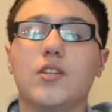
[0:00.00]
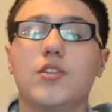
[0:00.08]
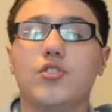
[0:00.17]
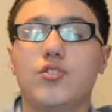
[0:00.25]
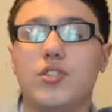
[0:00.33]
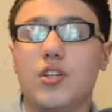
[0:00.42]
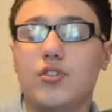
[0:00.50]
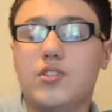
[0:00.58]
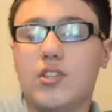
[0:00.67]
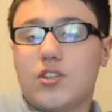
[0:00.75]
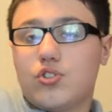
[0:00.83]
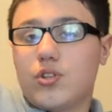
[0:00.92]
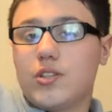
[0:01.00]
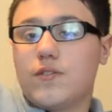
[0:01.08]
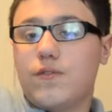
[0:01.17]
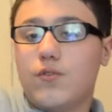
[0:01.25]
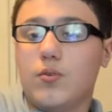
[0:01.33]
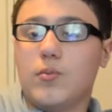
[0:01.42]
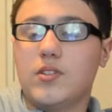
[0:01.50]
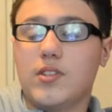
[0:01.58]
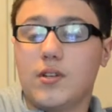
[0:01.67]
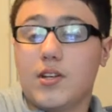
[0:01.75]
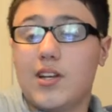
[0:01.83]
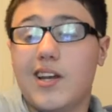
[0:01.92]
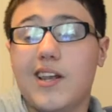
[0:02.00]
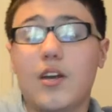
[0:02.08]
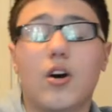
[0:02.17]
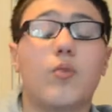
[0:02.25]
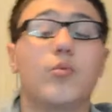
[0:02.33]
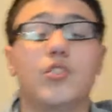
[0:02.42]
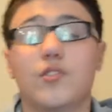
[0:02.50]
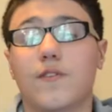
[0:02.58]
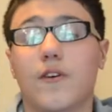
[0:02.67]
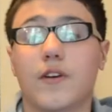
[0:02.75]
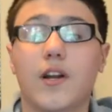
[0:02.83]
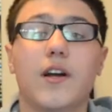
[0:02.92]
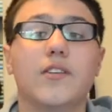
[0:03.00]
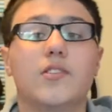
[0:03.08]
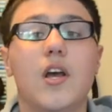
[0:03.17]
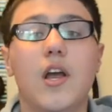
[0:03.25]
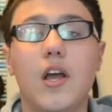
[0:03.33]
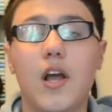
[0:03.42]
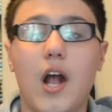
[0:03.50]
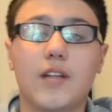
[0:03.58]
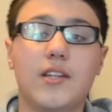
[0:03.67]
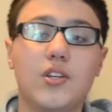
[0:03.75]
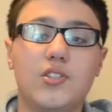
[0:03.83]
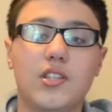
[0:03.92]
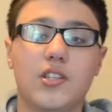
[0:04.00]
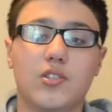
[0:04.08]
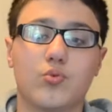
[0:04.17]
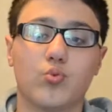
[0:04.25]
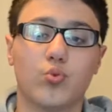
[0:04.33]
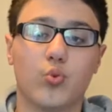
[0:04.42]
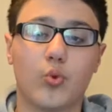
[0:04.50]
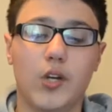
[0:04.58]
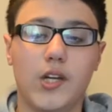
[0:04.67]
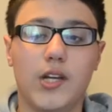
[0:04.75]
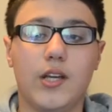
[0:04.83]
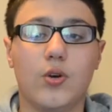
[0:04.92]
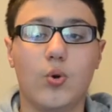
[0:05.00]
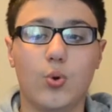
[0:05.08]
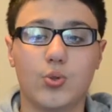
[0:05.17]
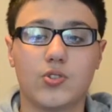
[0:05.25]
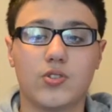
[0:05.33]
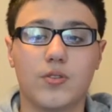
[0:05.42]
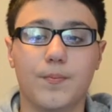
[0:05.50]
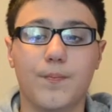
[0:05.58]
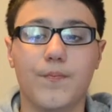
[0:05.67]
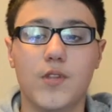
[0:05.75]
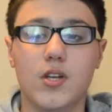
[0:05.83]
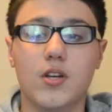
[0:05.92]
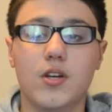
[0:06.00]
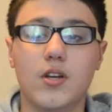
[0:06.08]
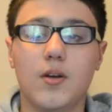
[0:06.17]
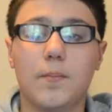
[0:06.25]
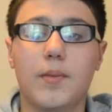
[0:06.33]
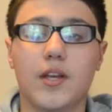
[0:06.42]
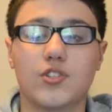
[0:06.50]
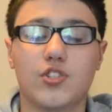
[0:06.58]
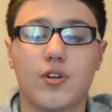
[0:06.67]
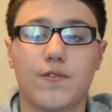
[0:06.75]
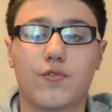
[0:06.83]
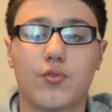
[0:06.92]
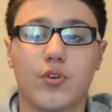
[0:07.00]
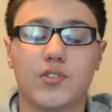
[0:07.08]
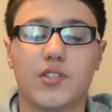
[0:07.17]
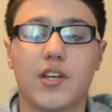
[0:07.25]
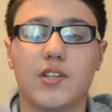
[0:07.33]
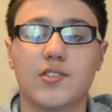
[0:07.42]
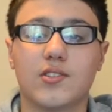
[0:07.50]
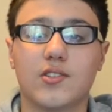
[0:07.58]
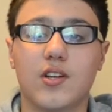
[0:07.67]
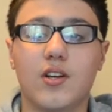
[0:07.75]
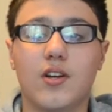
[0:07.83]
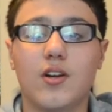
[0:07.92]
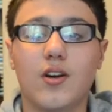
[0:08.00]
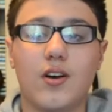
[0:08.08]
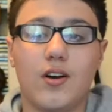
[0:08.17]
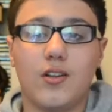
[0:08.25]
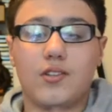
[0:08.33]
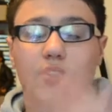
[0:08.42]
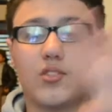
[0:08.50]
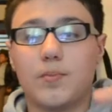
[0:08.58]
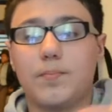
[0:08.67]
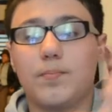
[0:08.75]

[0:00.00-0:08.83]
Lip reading: You see the Transformers in clear, which is very nice, and then you see this really awesome picture of Crosshairs, this